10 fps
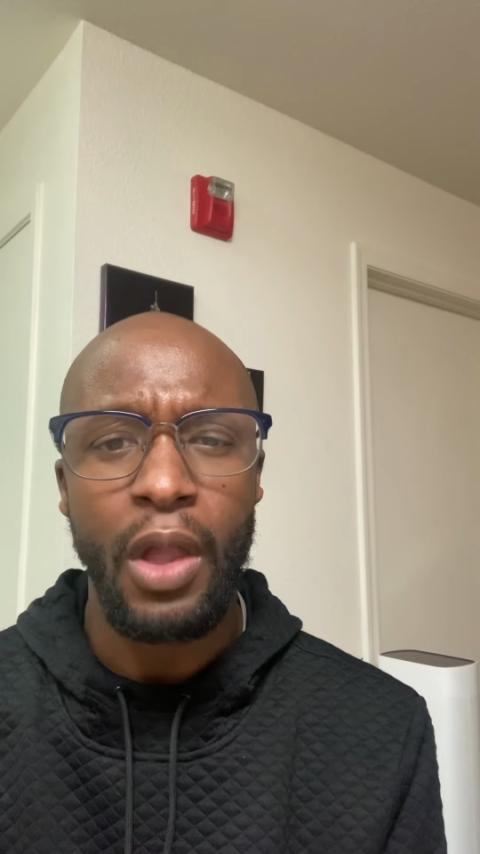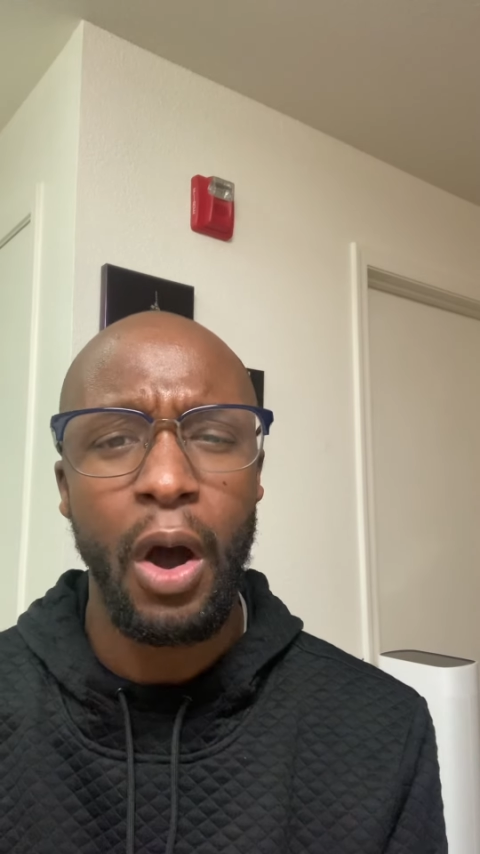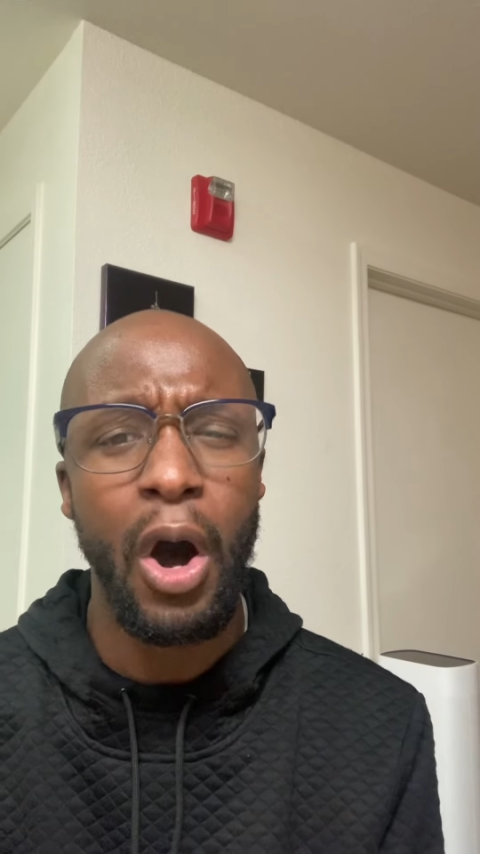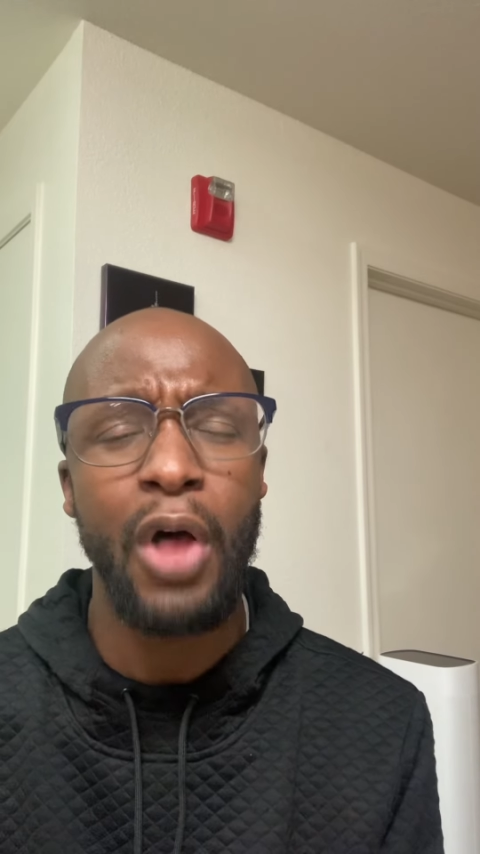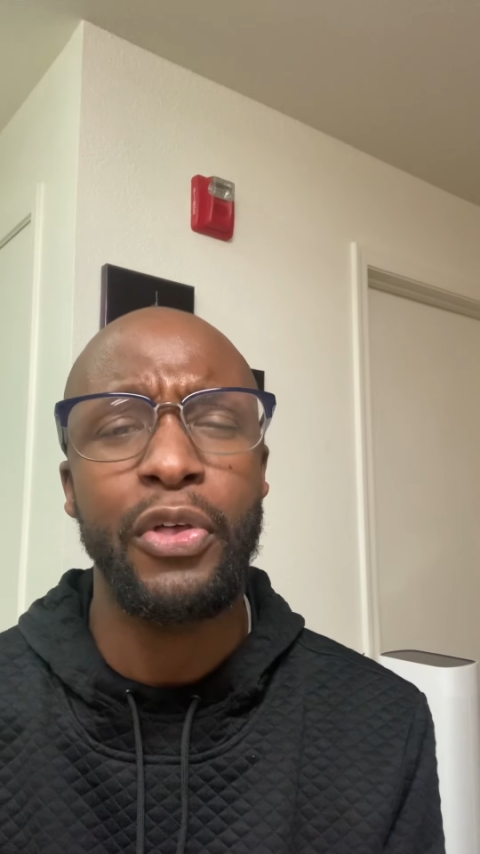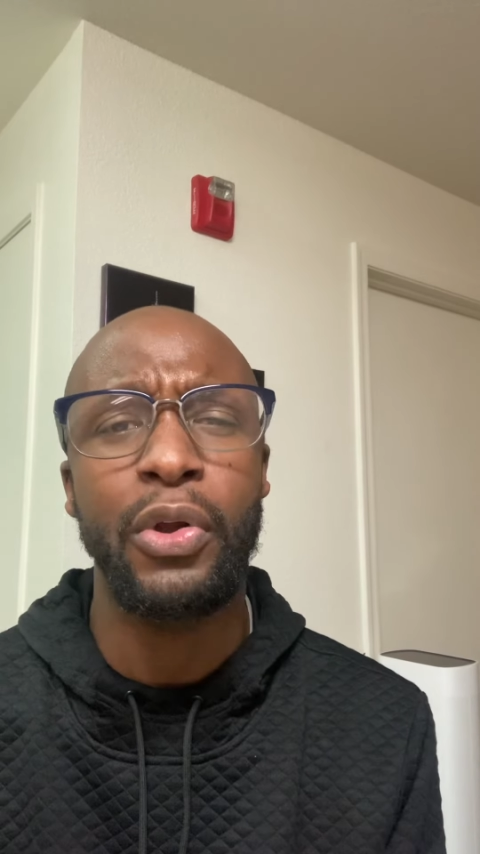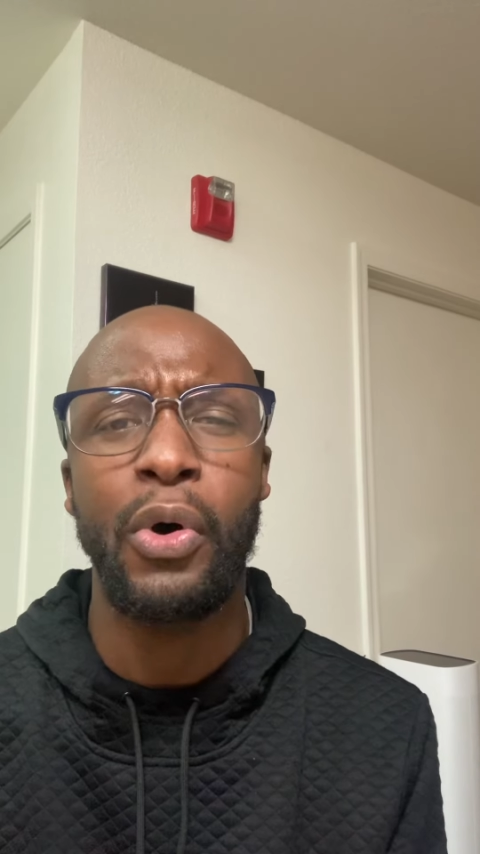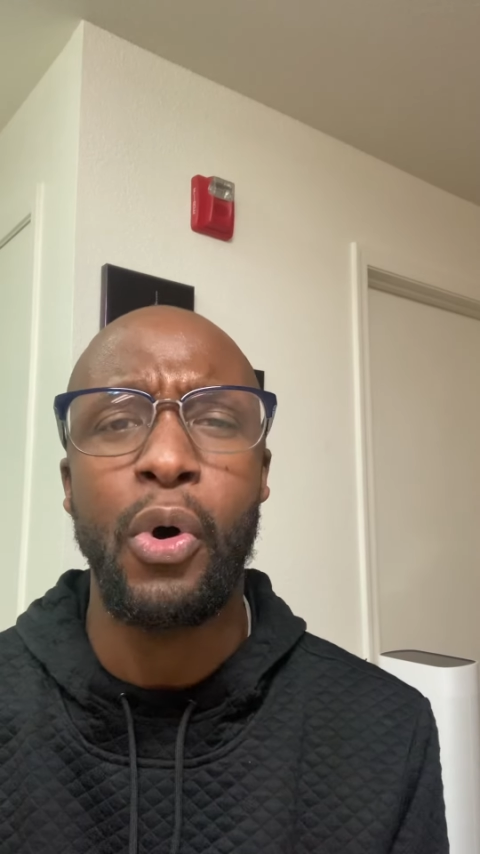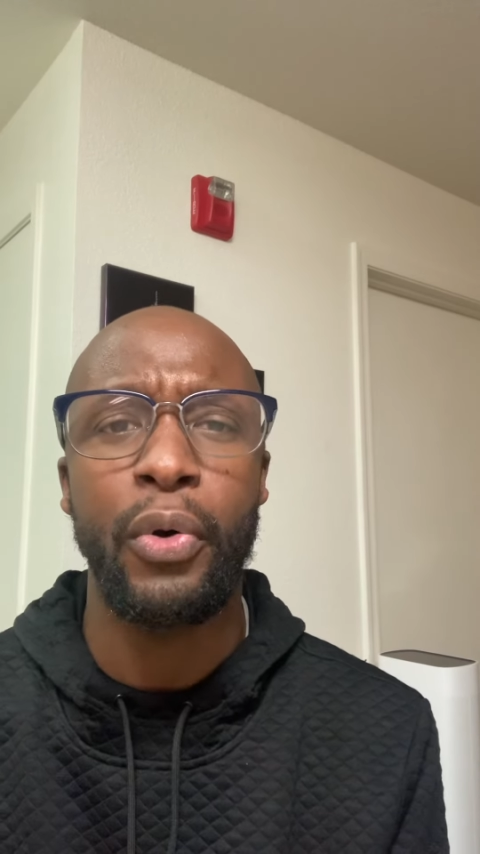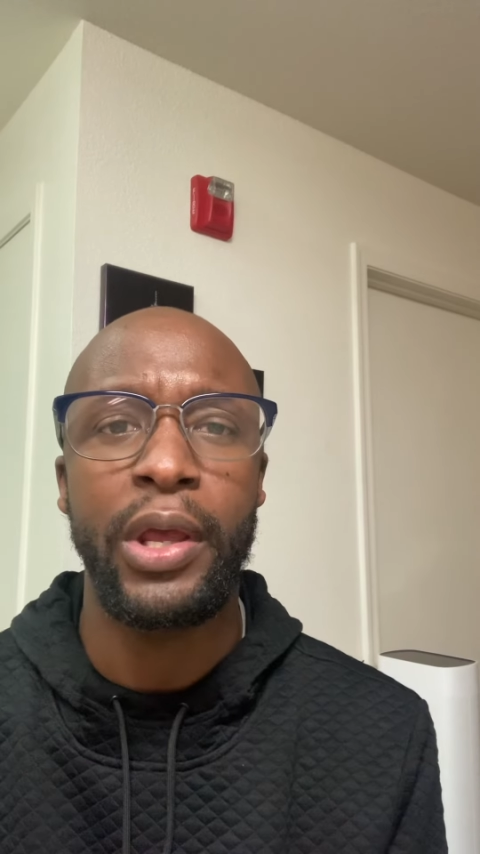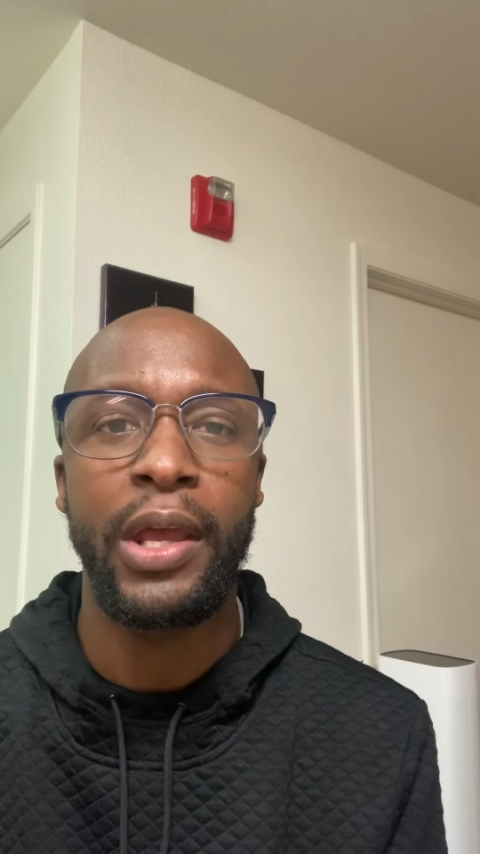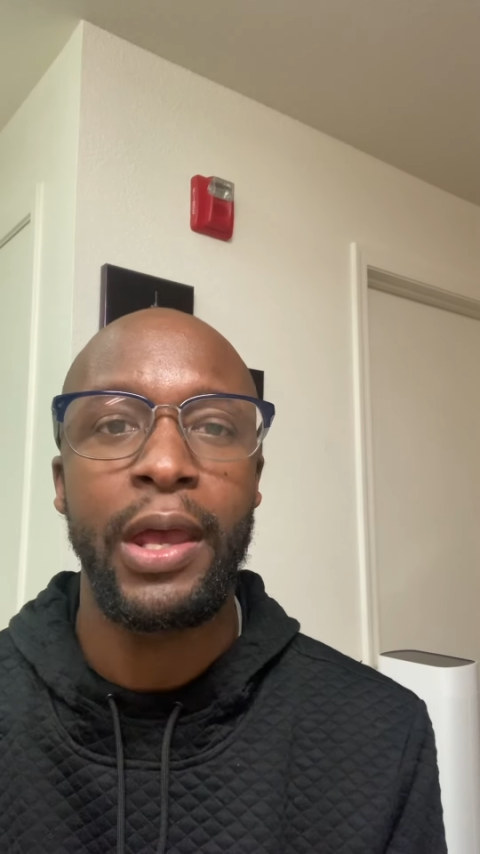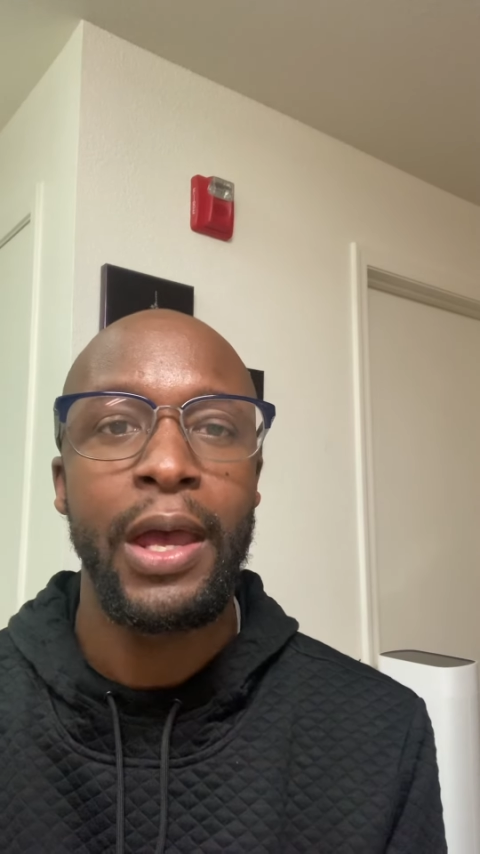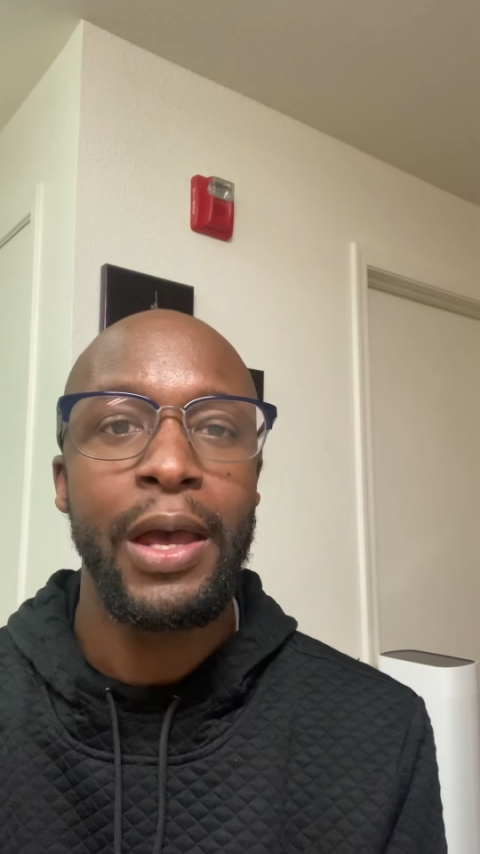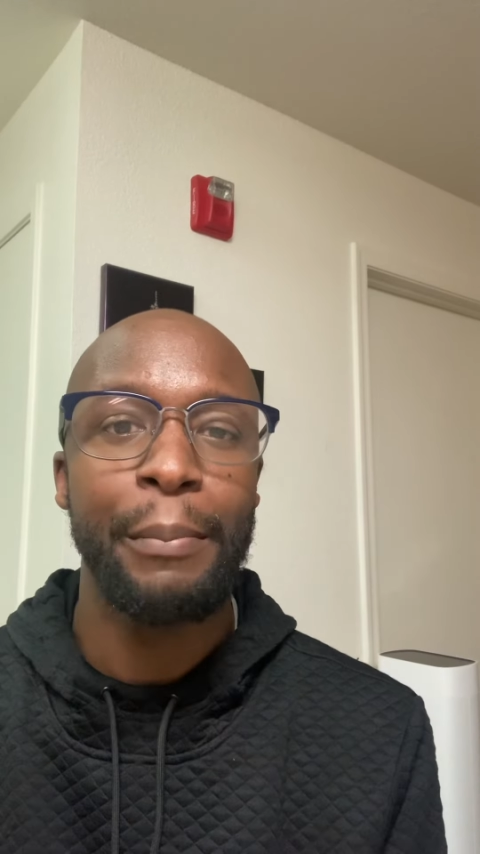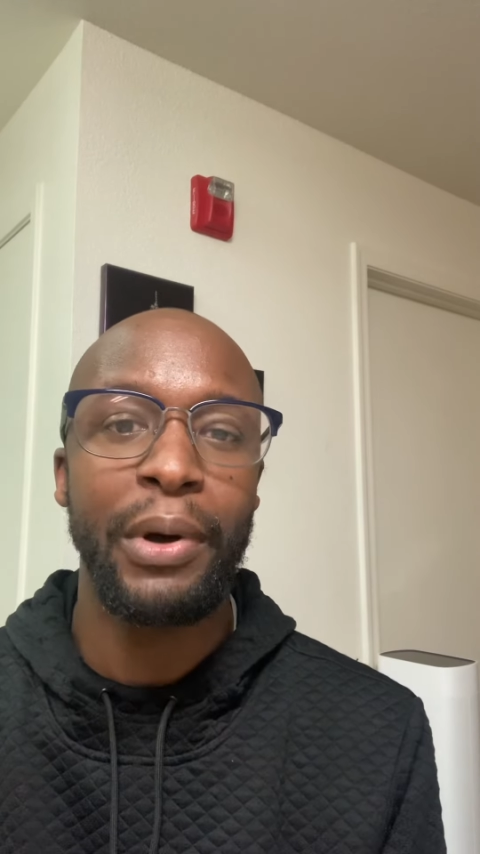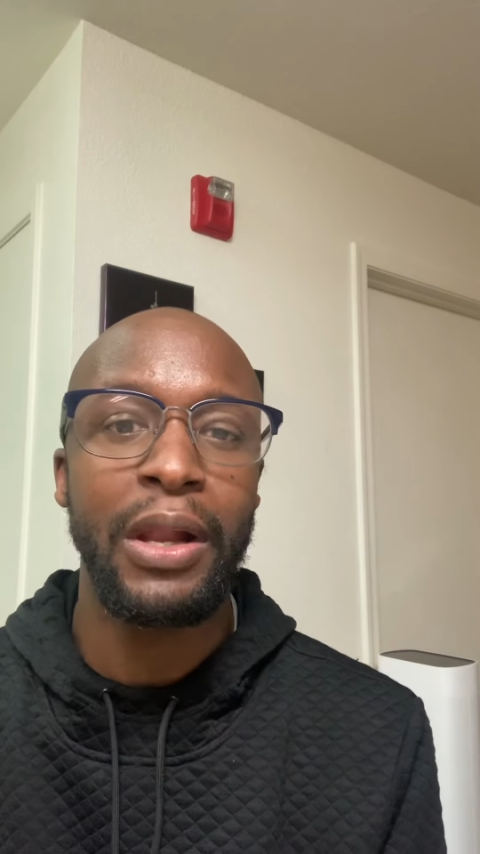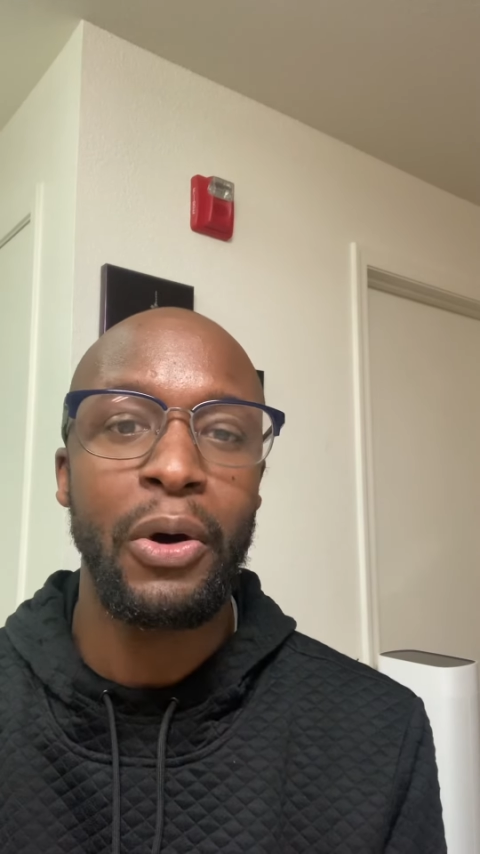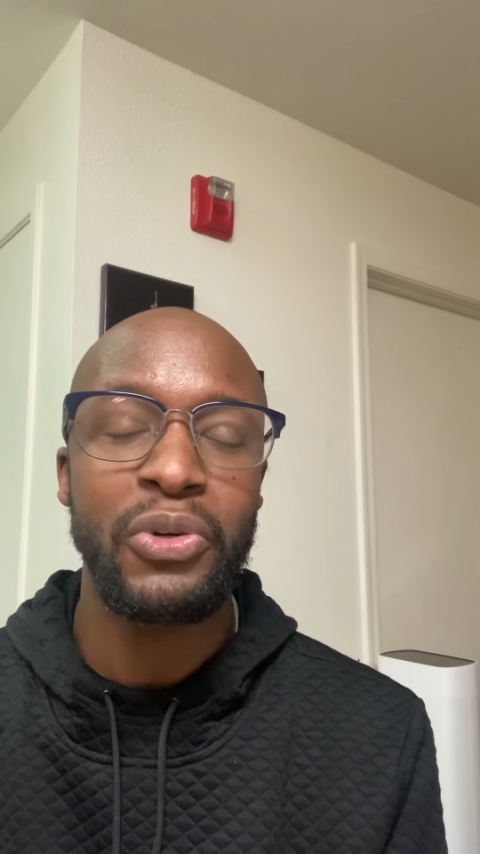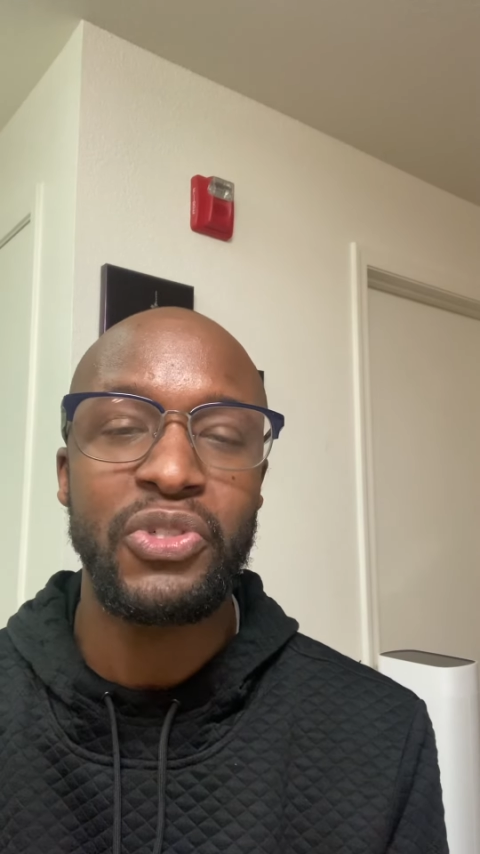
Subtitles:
all the glory belongs